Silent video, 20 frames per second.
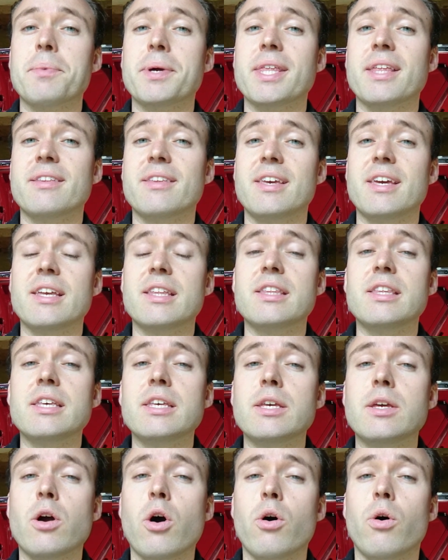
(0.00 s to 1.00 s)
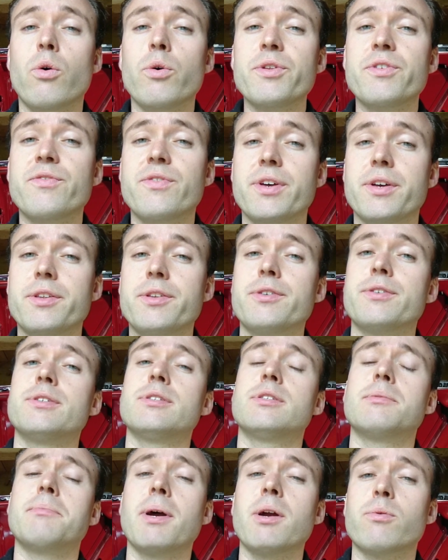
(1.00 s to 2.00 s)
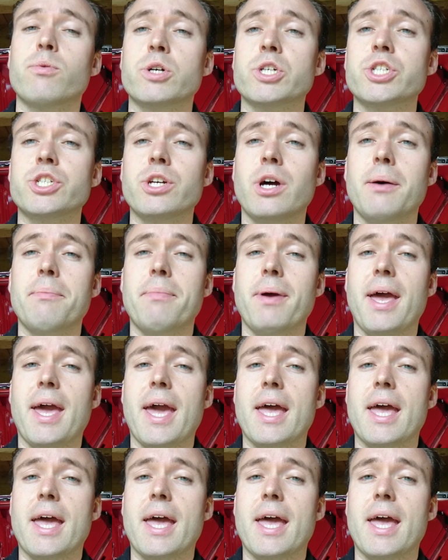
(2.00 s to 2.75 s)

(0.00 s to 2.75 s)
I'm going to take the old filter into my workshop